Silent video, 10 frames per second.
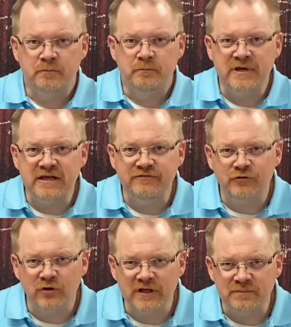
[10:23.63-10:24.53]
Be
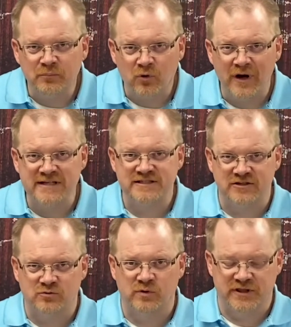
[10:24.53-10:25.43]
fully
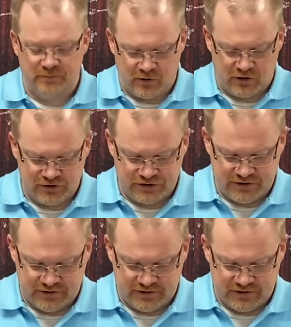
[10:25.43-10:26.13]
present with the person.